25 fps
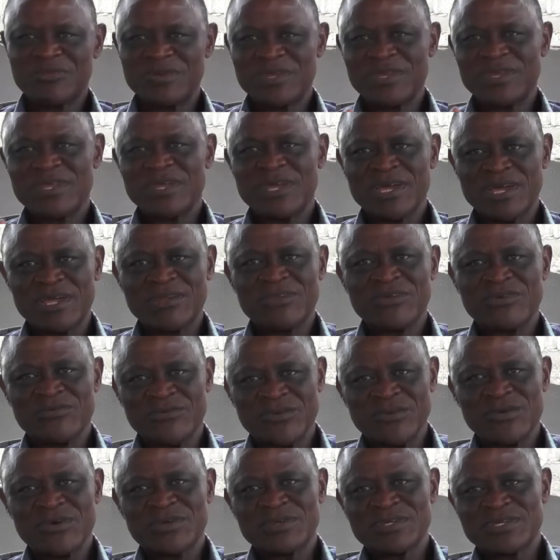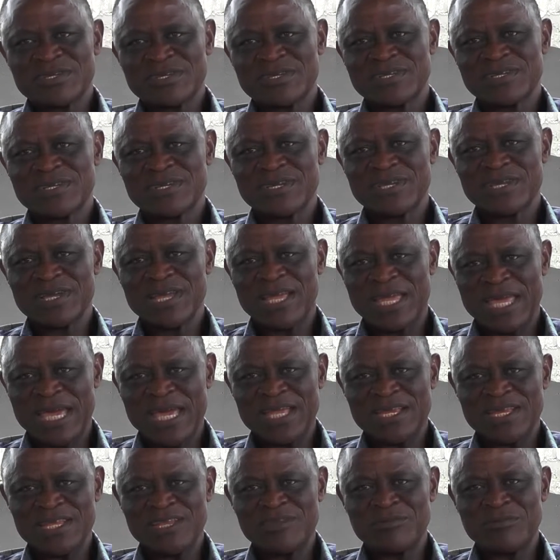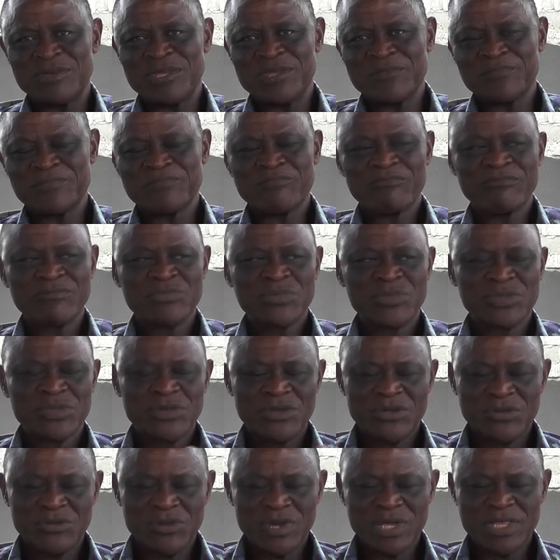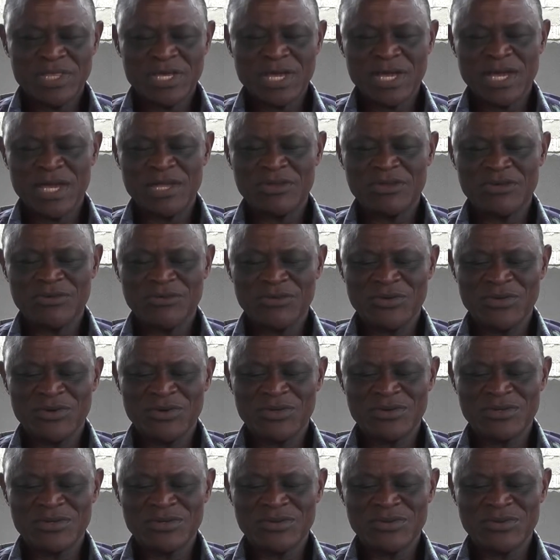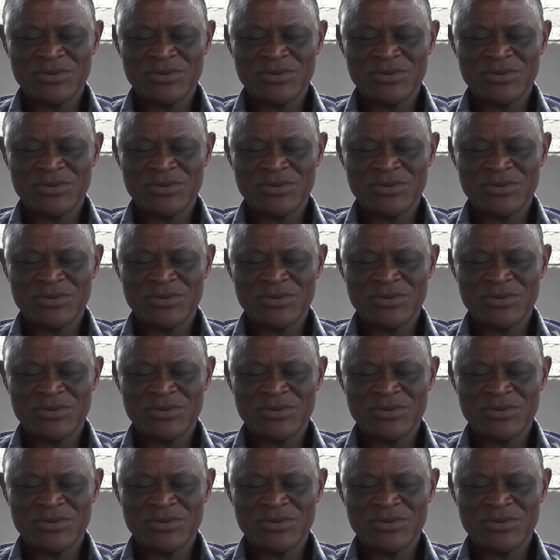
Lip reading: been the hand of God guiding me. Where the hand of God